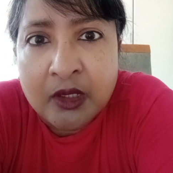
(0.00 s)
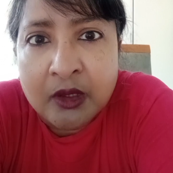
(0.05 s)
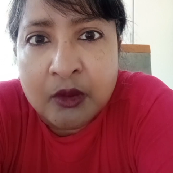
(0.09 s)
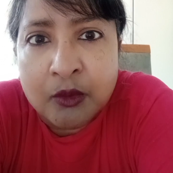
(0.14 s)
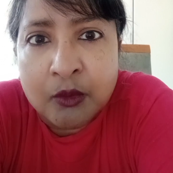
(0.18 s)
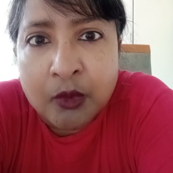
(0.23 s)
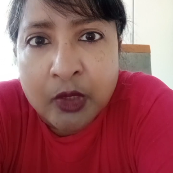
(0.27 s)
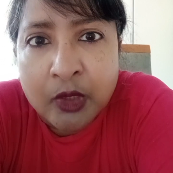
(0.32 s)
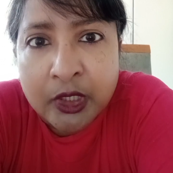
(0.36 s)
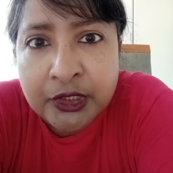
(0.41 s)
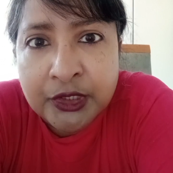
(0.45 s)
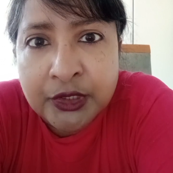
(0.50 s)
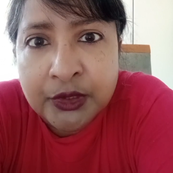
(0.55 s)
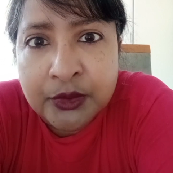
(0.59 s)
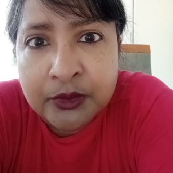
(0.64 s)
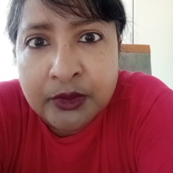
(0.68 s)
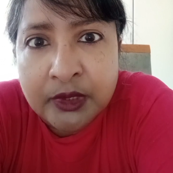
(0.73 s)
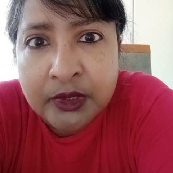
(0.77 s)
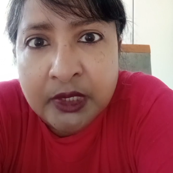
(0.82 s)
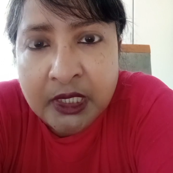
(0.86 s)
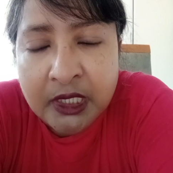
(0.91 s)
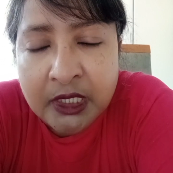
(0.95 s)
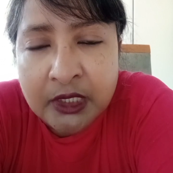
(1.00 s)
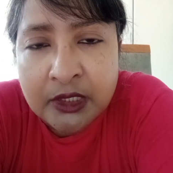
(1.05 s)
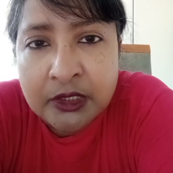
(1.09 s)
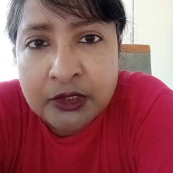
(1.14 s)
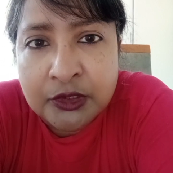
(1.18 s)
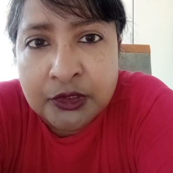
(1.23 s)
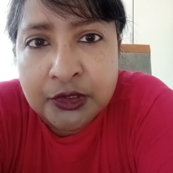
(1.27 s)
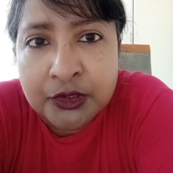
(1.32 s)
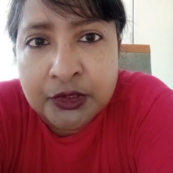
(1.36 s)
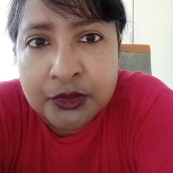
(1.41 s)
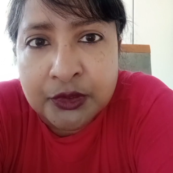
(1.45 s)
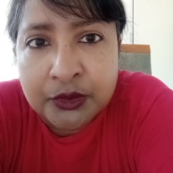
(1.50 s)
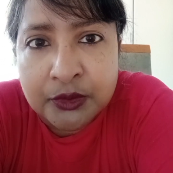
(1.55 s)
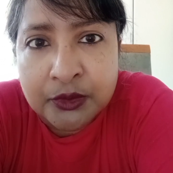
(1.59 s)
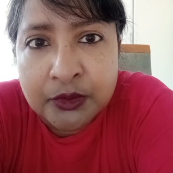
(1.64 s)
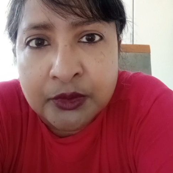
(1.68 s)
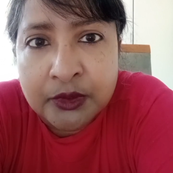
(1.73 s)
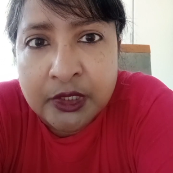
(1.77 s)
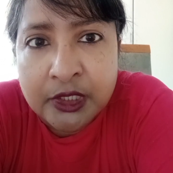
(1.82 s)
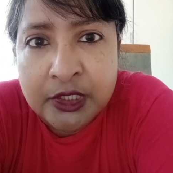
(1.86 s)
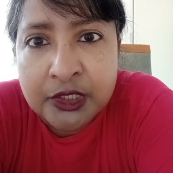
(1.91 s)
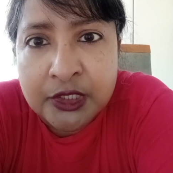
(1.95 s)
What you need to
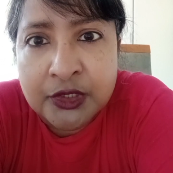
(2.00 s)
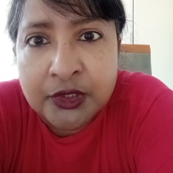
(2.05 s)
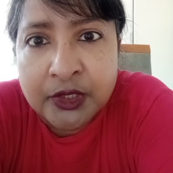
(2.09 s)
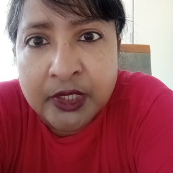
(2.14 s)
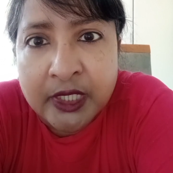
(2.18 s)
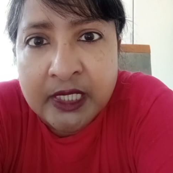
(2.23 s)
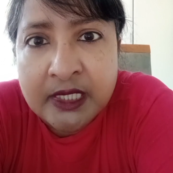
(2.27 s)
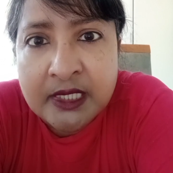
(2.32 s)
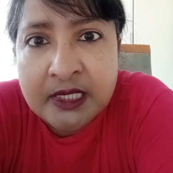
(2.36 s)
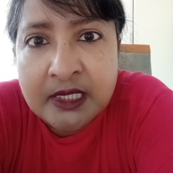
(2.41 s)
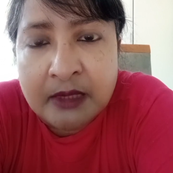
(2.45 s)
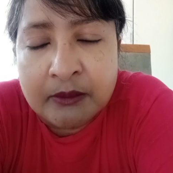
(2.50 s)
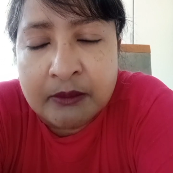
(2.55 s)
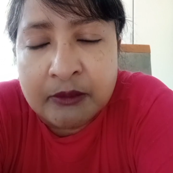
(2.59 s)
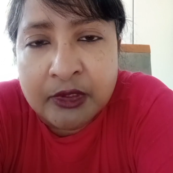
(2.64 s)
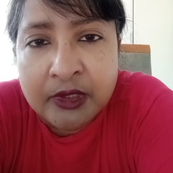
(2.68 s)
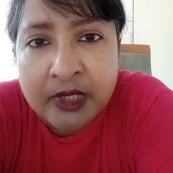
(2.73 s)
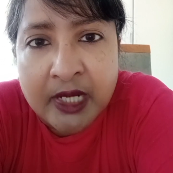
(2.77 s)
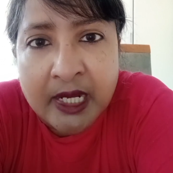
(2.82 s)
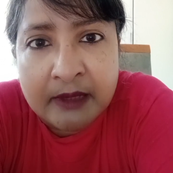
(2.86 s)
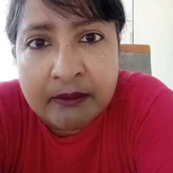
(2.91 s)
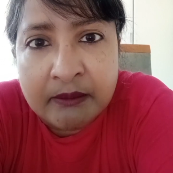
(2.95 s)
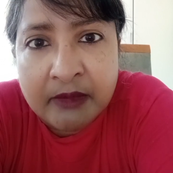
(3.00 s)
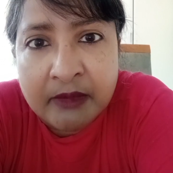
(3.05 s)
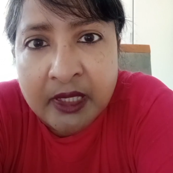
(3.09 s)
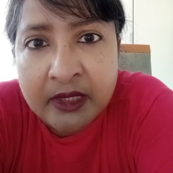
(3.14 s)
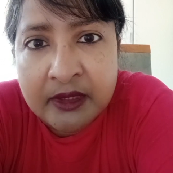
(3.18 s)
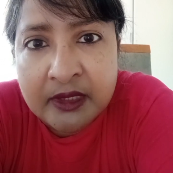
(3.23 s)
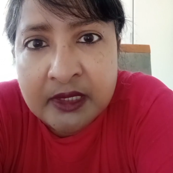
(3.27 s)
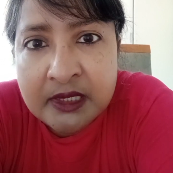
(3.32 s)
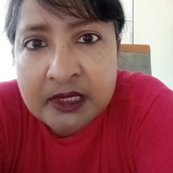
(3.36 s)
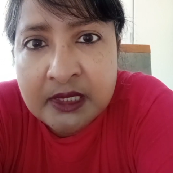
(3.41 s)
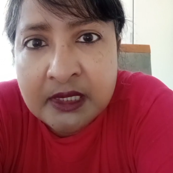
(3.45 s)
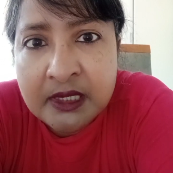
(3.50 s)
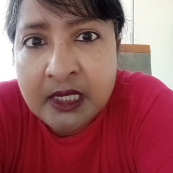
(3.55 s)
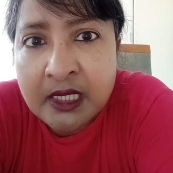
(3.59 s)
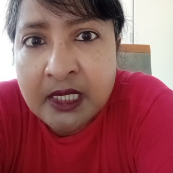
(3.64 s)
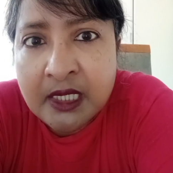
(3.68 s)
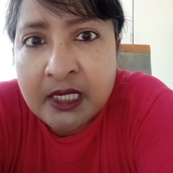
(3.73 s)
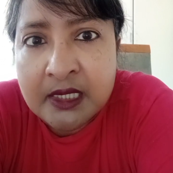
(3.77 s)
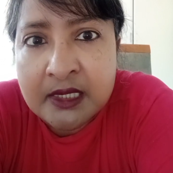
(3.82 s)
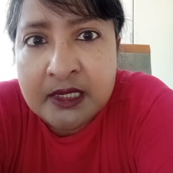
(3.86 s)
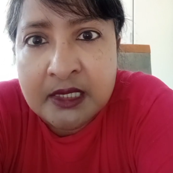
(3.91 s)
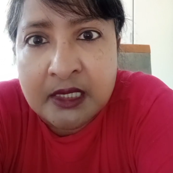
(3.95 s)
do is to get some grandmothers,
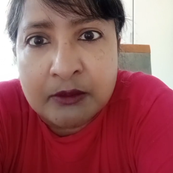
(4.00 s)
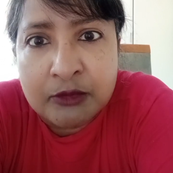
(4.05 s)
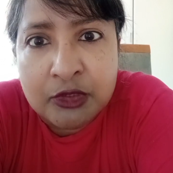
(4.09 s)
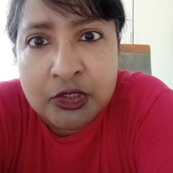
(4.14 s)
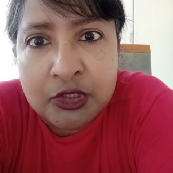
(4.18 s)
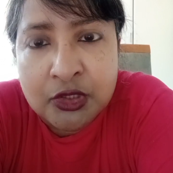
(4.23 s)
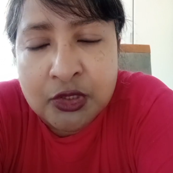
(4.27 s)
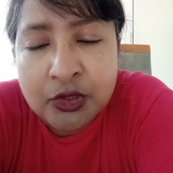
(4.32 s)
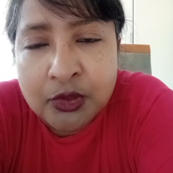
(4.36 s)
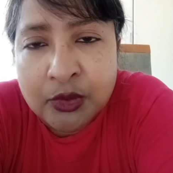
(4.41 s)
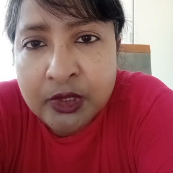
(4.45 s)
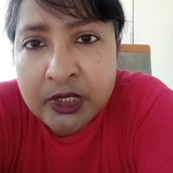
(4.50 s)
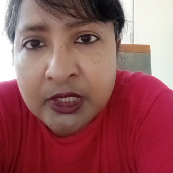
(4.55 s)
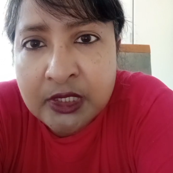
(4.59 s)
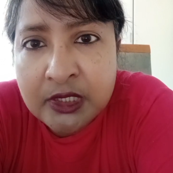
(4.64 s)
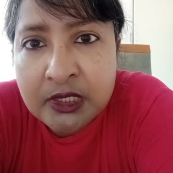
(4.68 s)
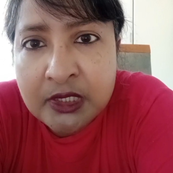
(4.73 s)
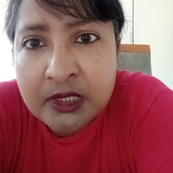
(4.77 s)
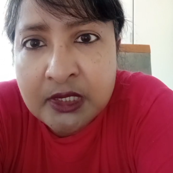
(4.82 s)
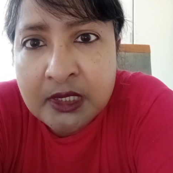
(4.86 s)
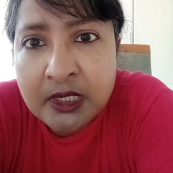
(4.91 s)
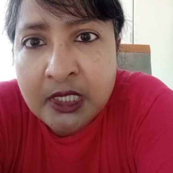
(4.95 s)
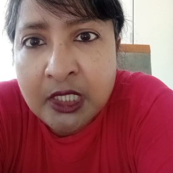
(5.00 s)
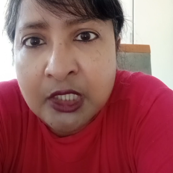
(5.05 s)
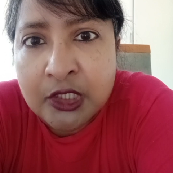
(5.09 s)
some students,